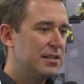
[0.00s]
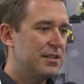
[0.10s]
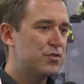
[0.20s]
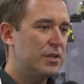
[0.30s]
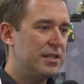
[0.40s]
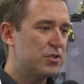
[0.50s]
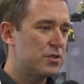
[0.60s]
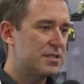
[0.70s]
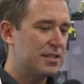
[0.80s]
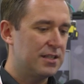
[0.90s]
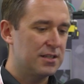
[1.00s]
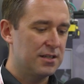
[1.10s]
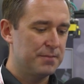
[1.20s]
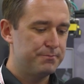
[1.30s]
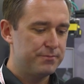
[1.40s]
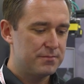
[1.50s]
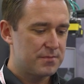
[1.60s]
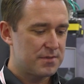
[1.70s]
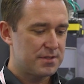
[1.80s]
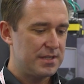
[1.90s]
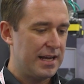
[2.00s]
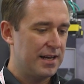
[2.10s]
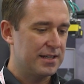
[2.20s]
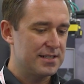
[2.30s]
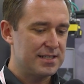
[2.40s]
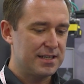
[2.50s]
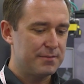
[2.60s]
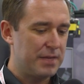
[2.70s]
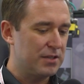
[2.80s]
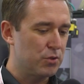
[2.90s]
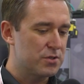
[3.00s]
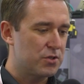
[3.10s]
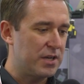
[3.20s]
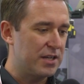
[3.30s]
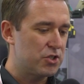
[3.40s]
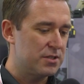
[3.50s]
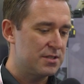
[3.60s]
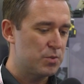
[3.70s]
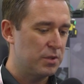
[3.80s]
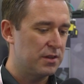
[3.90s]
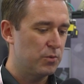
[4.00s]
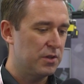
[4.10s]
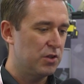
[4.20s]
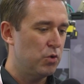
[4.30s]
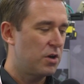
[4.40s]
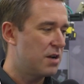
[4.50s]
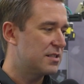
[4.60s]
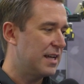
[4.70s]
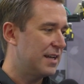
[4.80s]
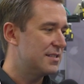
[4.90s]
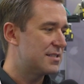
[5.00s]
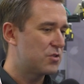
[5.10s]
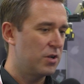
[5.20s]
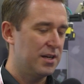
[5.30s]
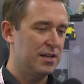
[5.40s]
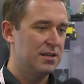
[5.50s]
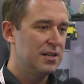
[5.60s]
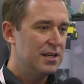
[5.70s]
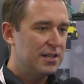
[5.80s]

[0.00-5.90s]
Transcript: it's really interesting to yeah, like I said, make those connections with new contacts, try and